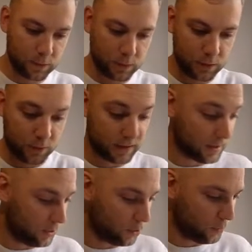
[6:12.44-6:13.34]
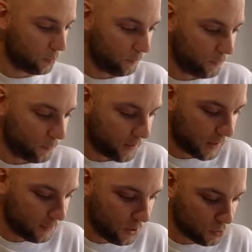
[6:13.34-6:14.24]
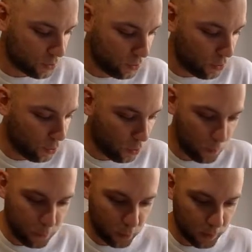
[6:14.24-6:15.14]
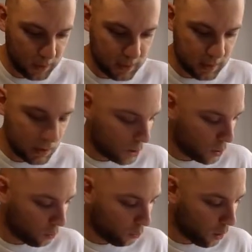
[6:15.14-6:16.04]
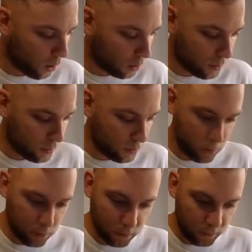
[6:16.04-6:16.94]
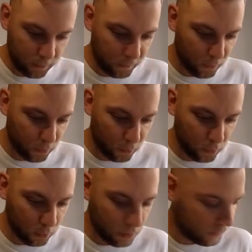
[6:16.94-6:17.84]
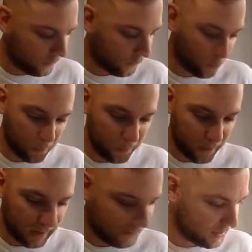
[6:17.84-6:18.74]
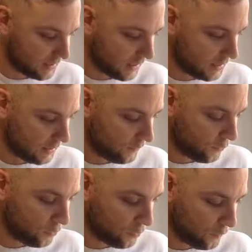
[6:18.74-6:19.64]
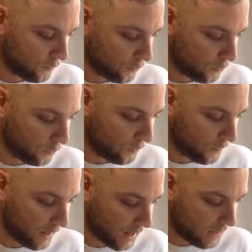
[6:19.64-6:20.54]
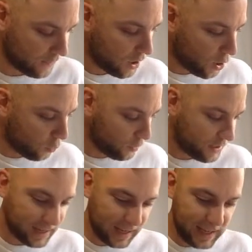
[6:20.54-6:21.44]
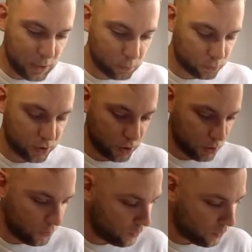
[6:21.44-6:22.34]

So it's actually 0.145. So 0.1445, it says here, 445, which is equal to